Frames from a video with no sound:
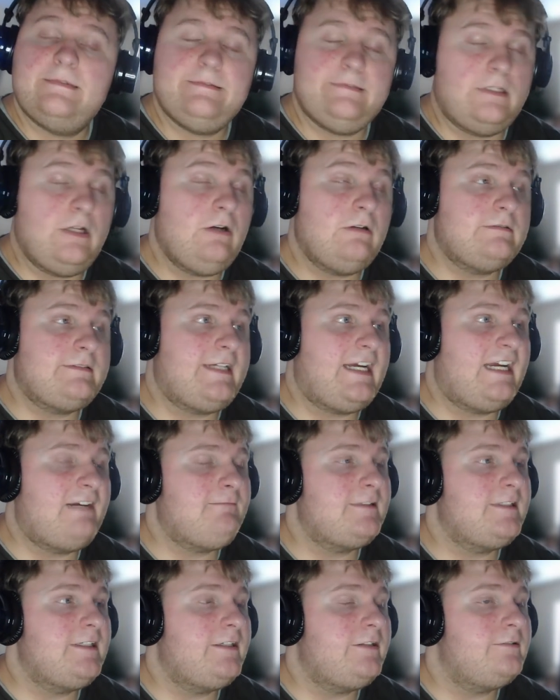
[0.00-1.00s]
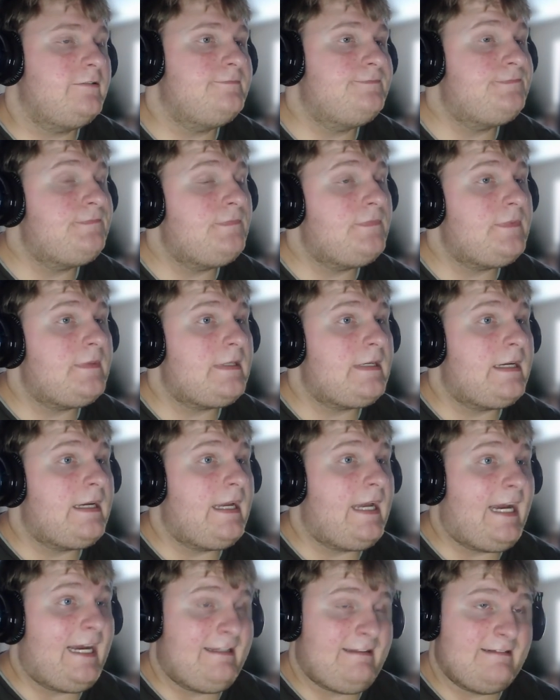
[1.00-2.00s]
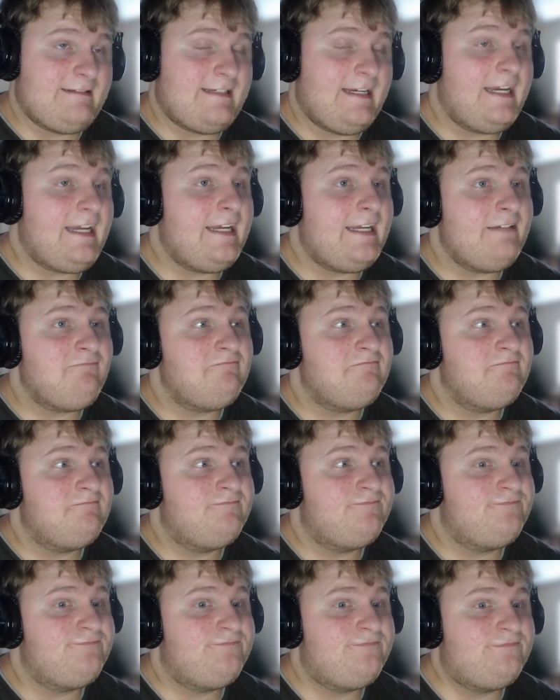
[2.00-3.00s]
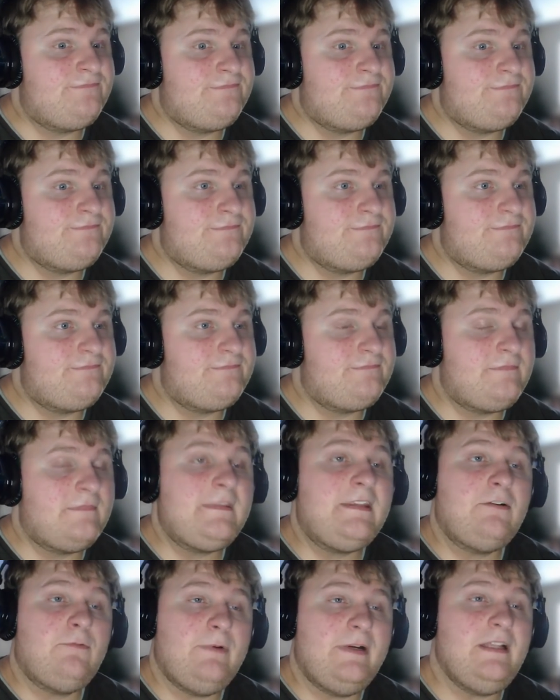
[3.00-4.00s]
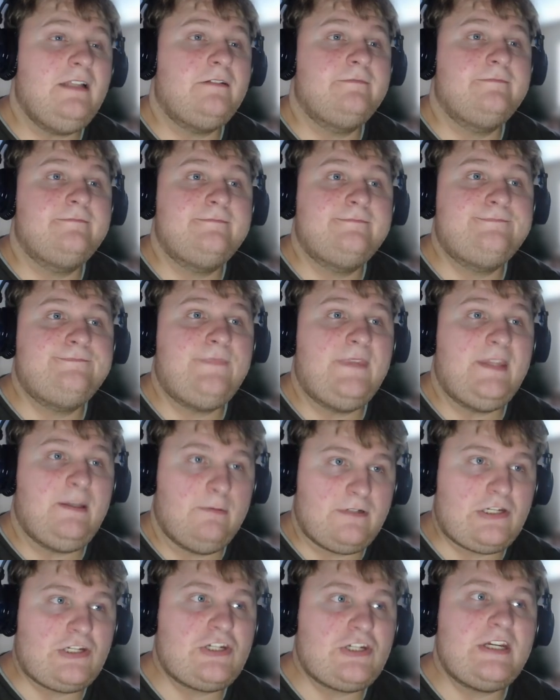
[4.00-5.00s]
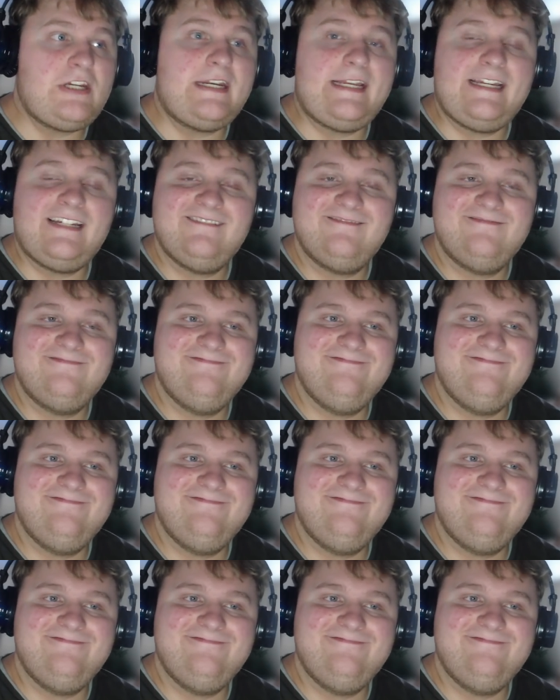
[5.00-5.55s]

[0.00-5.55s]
Long time ago. At the time, well, it was shitty.